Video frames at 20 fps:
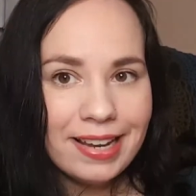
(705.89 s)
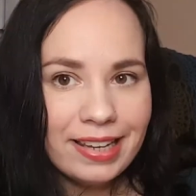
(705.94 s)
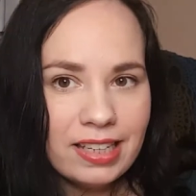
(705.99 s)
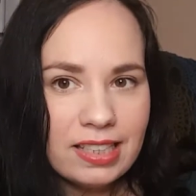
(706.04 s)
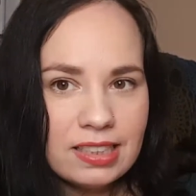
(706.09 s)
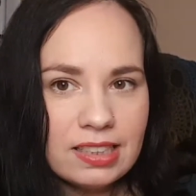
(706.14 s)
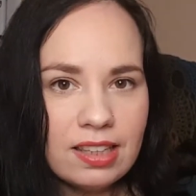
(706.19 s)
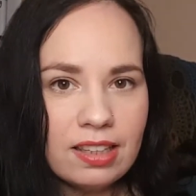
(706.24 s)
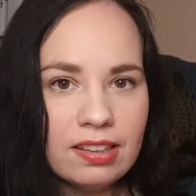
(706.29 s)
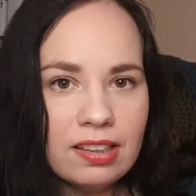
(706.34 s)
It
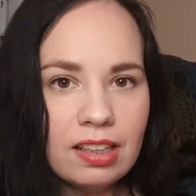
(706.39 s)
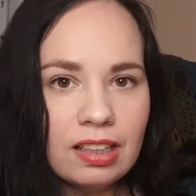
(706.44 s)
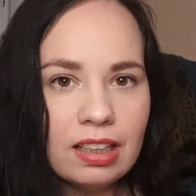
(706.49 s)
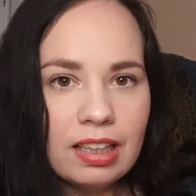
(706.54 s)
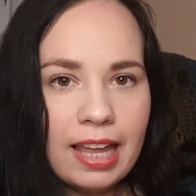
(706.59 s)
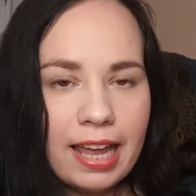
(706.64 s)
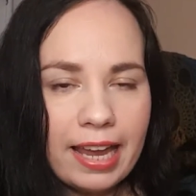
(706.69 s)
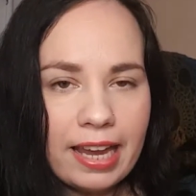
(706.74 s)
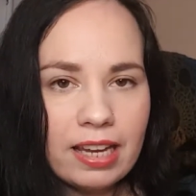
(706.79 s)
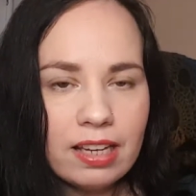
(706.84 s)
is the
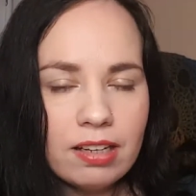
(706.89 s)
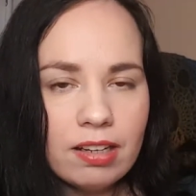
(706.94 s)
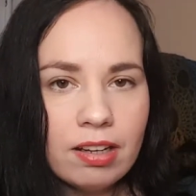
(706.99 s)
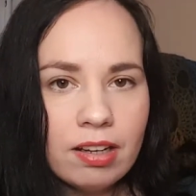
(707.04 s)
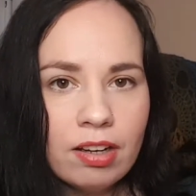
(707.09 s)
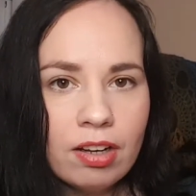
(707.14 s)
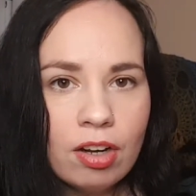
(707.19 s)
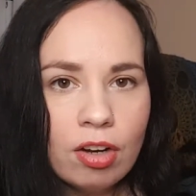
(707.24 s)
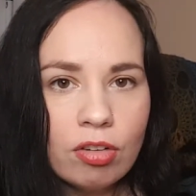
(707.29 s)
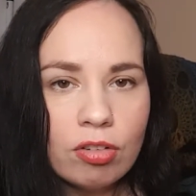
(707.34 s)
delayed
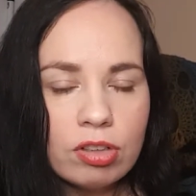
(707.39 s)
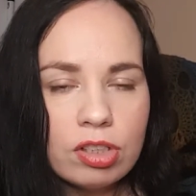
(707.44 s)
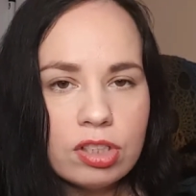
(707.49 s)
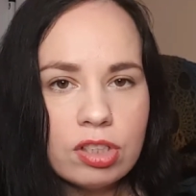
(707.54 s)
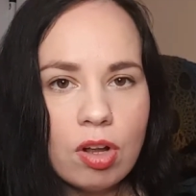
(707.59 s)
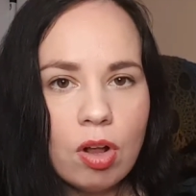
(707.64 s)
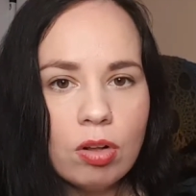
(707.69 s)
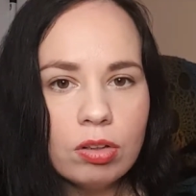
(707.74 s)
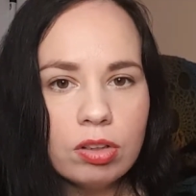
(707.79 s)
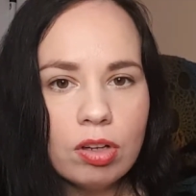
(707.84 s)

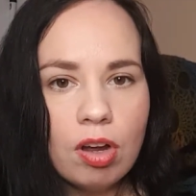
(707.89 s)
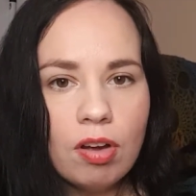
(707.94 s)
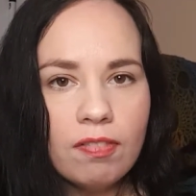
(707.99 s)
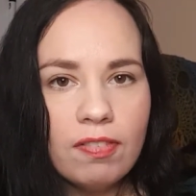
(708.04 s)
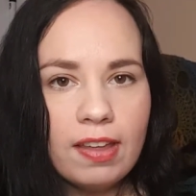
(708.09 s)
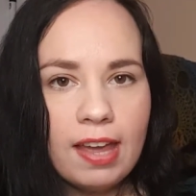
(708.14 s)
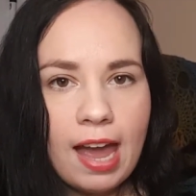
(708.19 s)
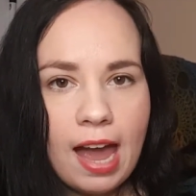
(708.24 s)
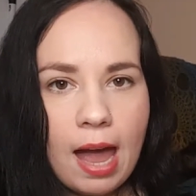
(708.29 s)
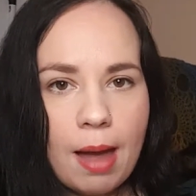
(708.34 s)
result of
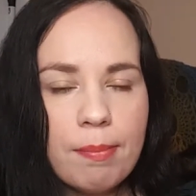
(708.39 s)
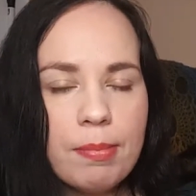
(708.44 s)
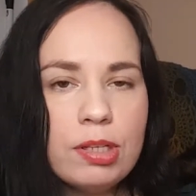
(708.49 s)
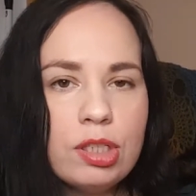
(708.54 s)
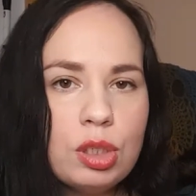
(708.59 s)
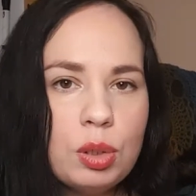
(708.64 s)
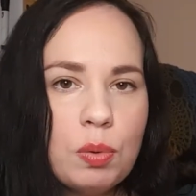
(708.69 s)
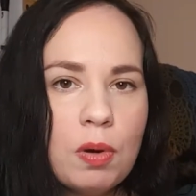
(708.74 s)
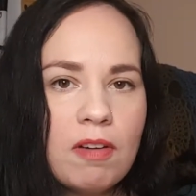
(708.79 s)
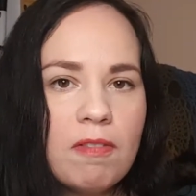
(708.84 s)
the
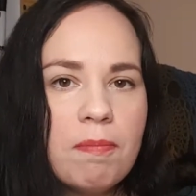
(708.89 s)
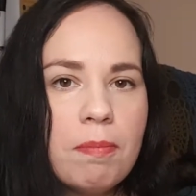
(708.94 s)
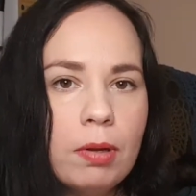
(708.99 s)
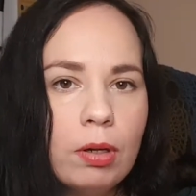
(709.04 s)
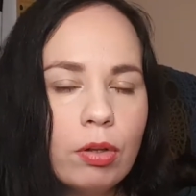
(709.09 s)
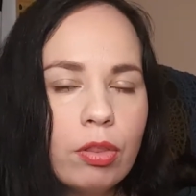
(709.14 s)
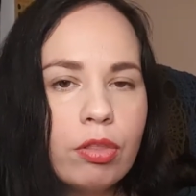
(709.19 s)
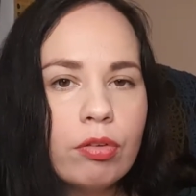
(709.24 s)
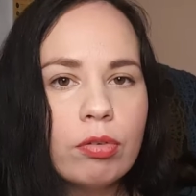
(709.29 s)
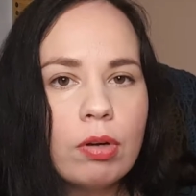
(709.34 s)
habits you have
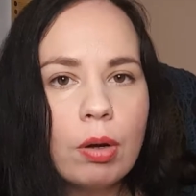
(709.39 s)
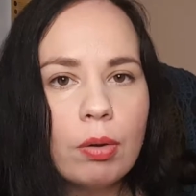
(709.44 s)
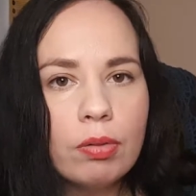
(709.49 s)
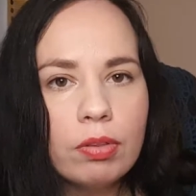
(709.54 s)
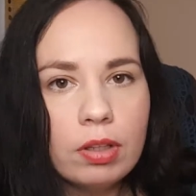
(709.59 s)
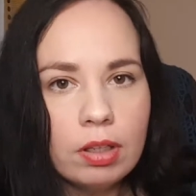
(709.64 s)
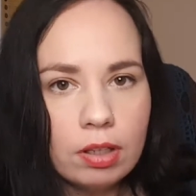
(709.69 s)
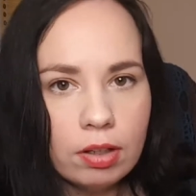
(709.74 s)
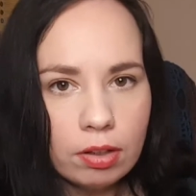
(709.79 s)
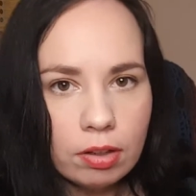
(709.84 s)
built throughout
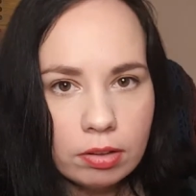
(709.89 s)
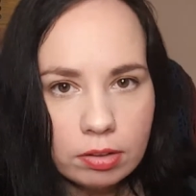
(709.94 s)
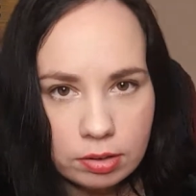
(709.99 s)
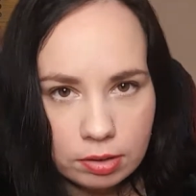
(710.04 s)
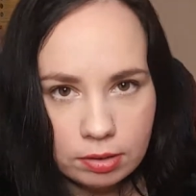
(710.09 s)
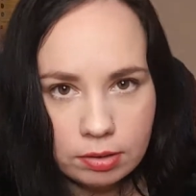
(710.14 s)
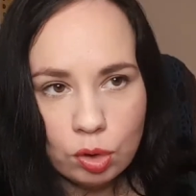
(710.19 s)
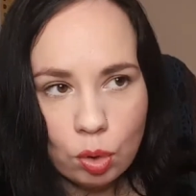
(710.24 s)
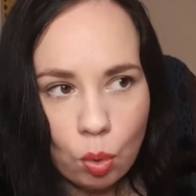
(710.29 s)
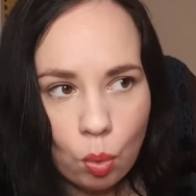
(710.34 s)
the
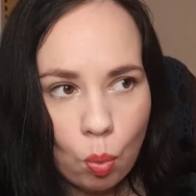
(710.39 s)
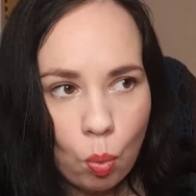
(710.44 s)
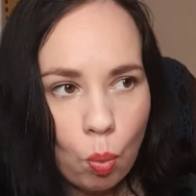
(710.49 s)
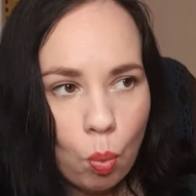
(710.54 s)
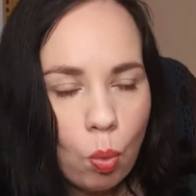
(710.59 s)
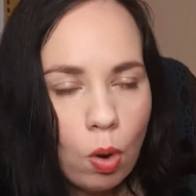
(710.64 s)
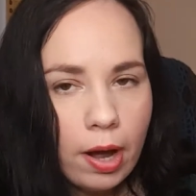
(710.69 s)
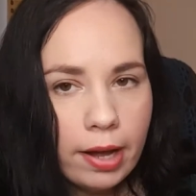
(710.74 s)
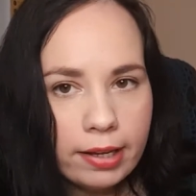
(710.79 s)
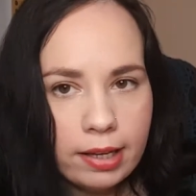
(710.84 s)
years. So
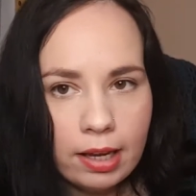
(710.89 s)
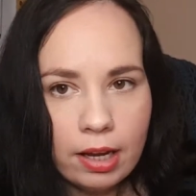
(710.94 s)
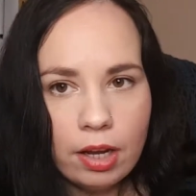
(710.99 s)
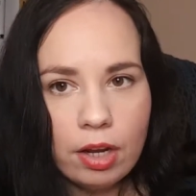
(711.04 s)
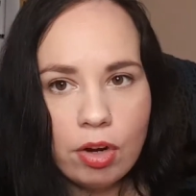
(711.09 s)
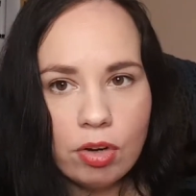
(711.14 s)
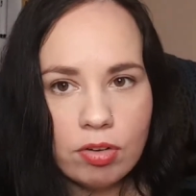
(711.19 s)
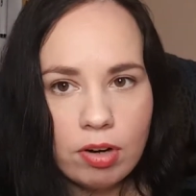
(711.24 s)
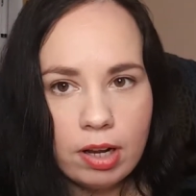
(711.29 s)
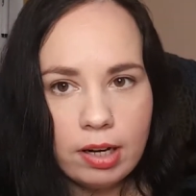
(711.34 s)
why can't
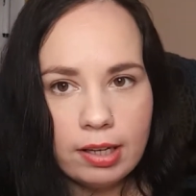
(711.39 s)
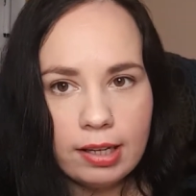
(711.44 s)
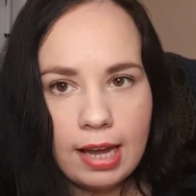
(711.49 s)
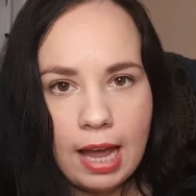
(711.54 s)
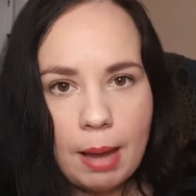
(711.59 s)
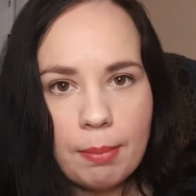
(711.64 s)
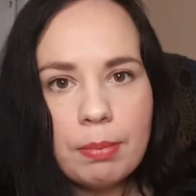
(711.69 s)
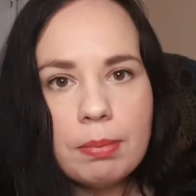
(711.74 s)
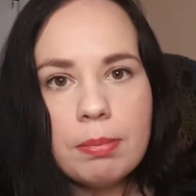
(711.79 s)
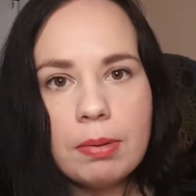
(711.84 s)
your writing
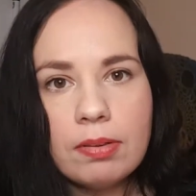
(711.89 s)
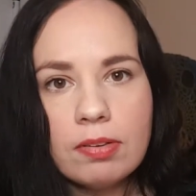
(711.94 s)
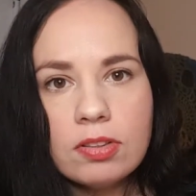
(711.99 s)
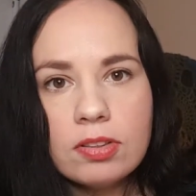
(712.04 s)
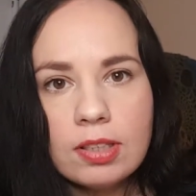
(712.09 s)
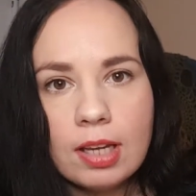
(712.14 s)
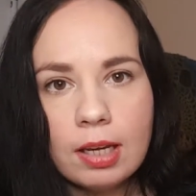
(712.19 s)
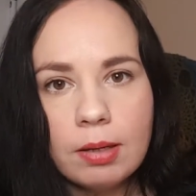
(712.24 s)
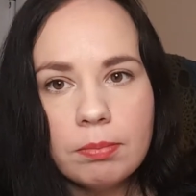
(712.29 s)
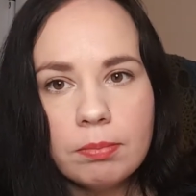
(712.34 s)
habit be the
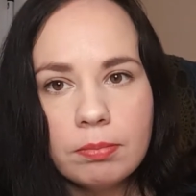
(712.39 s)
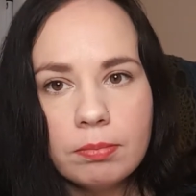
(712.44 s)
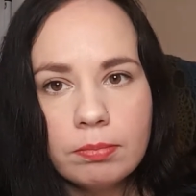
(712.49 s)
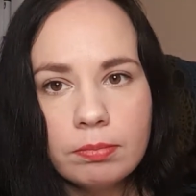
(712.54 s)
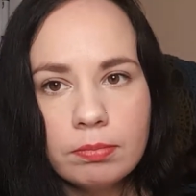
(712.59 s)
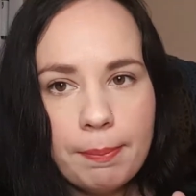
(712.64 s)
same?